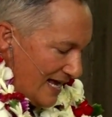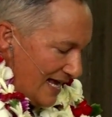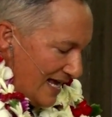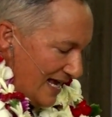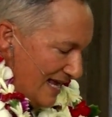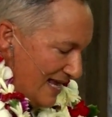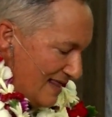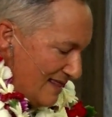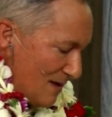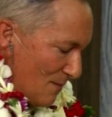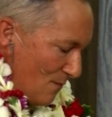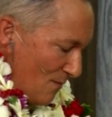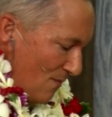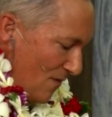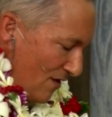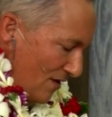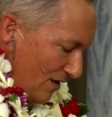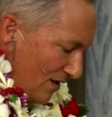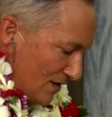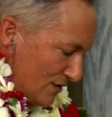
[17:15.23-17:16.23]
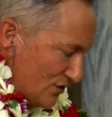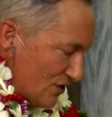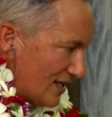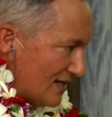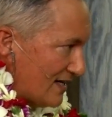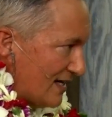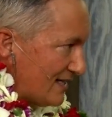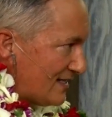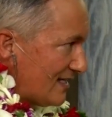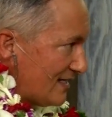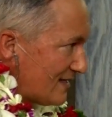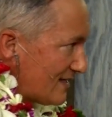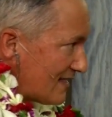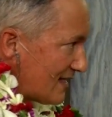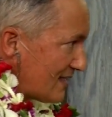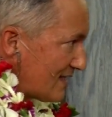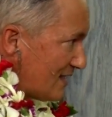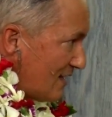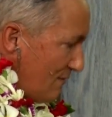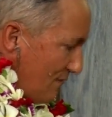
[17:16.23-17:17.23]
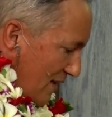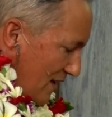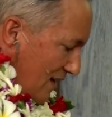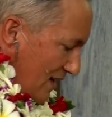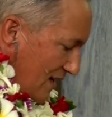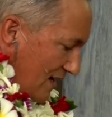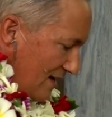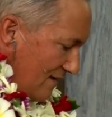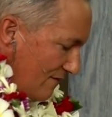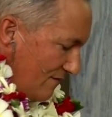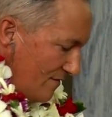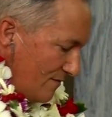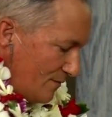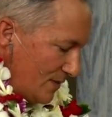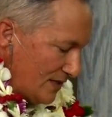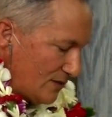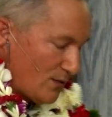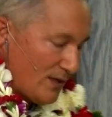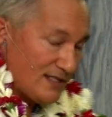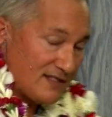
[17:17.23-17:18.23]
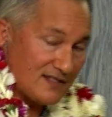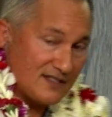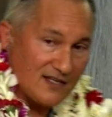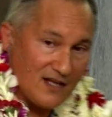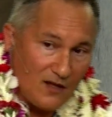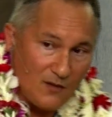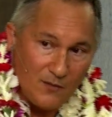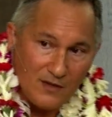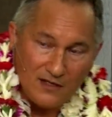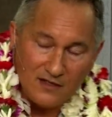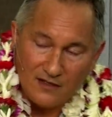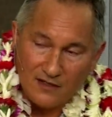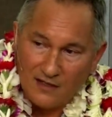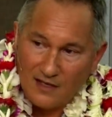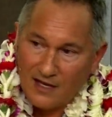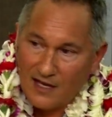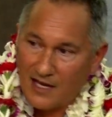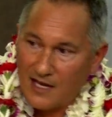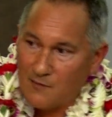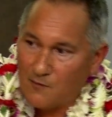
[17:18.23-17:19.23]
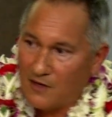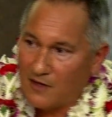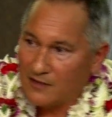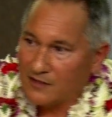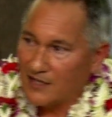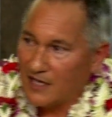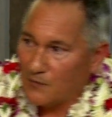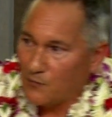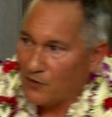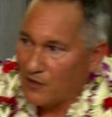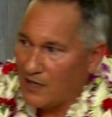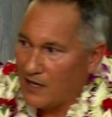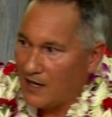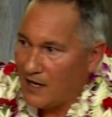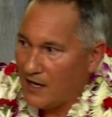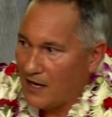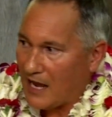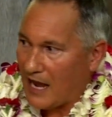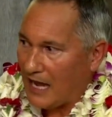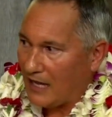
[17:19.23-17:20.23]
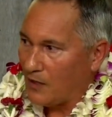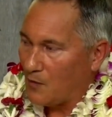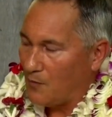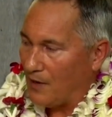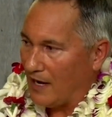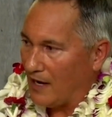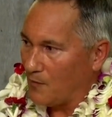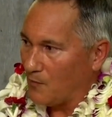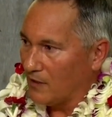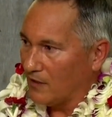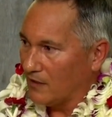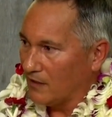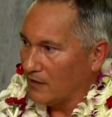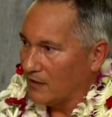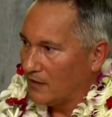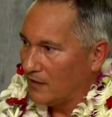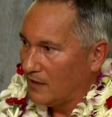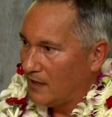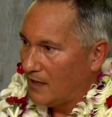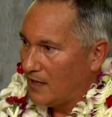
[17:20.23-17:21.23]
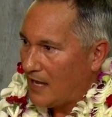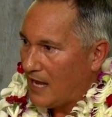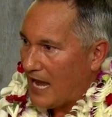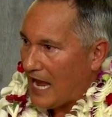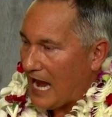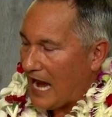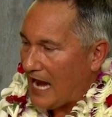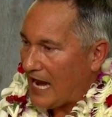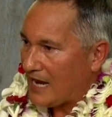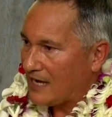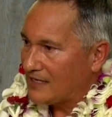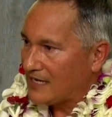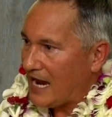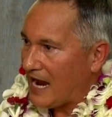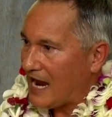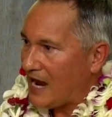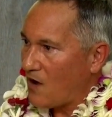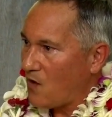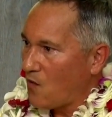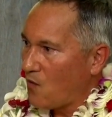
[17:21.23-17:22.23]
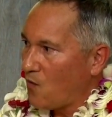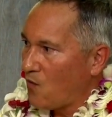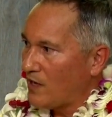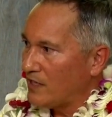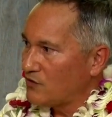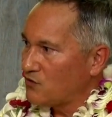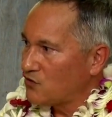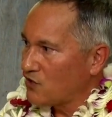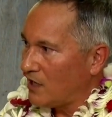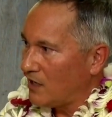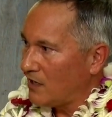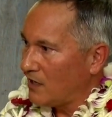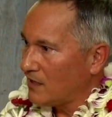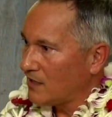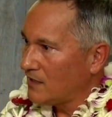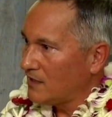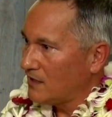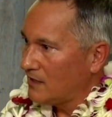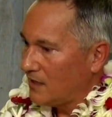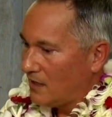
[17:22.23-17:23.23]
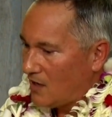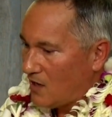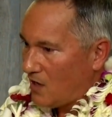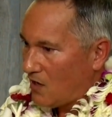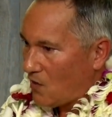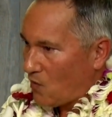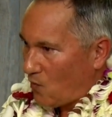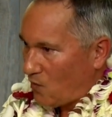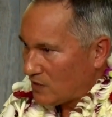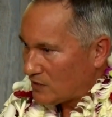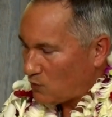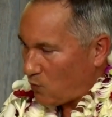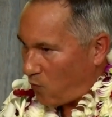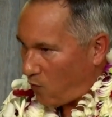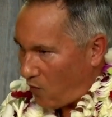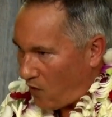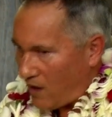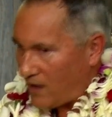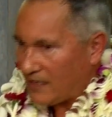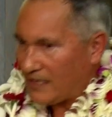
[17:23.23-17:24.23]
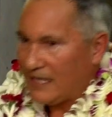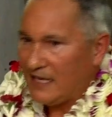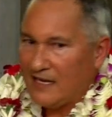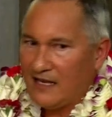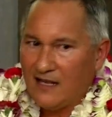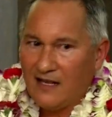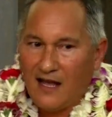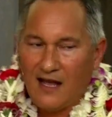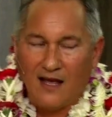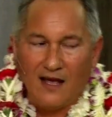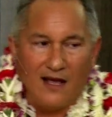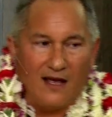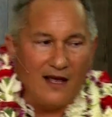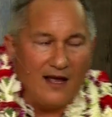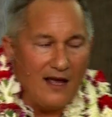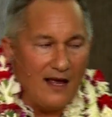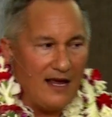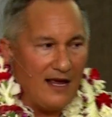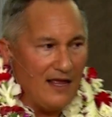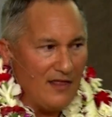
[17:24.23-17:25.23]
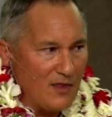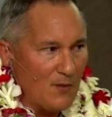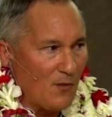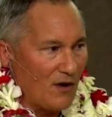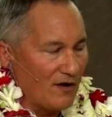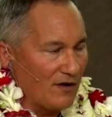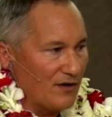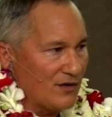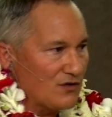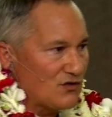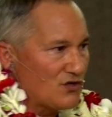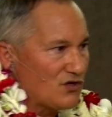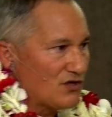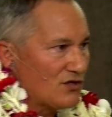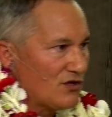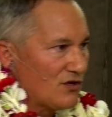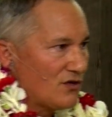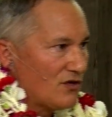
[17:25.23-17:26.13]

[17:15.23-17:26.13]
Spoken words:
in the march in 1965 between Selma and Montgomery, Alabama, and how when John was walking in the march,